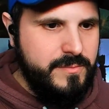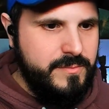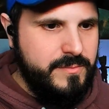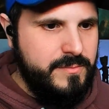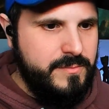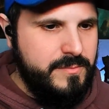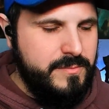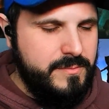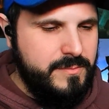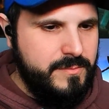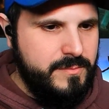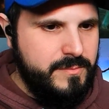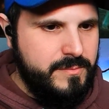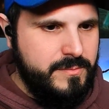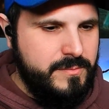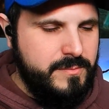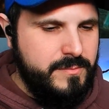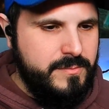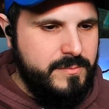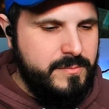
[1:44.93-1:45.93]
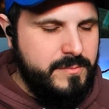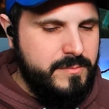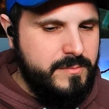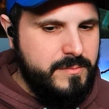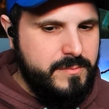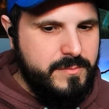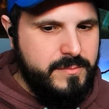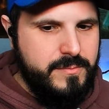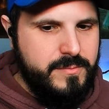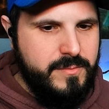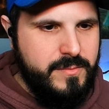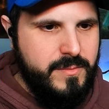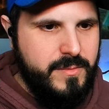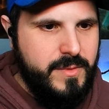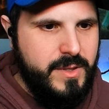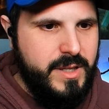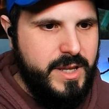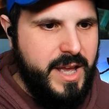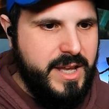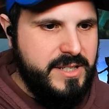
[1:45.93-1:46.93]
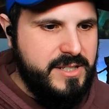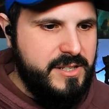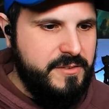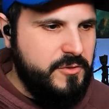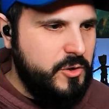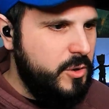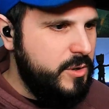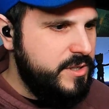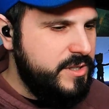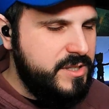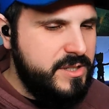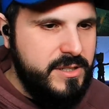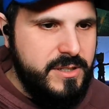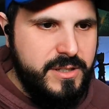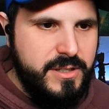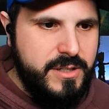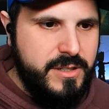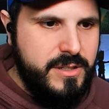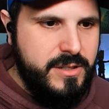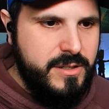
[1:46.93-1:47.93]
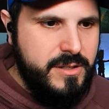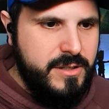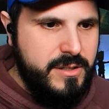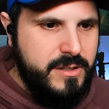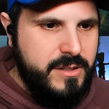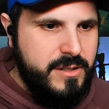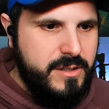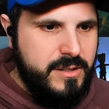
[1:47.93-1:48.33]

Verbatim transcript: The one you spit from your mouth? Yes, yeah, of course. That's the one.